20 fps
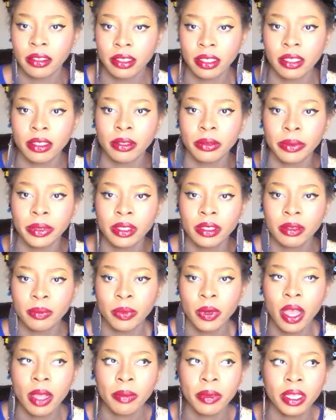deal
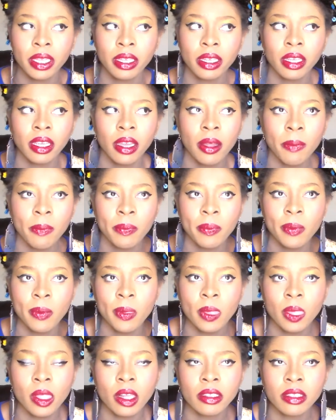with, probably
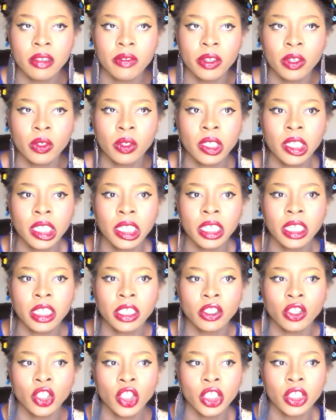not even
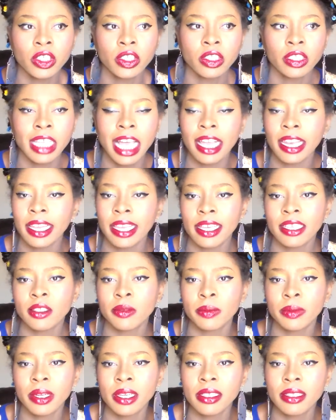only in just
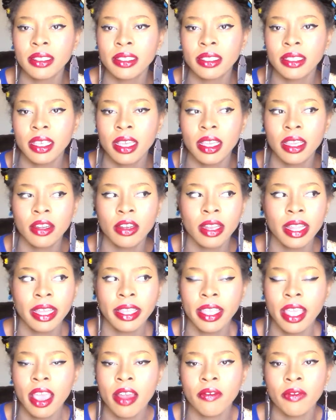Aliexpress, in,
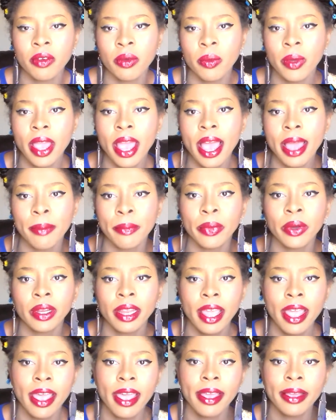like, everywhere I
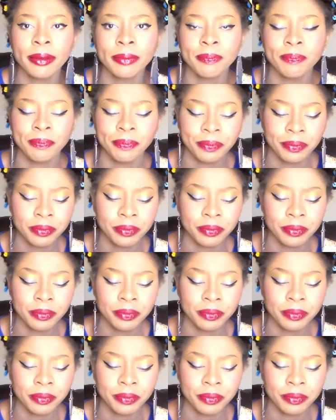bought hair.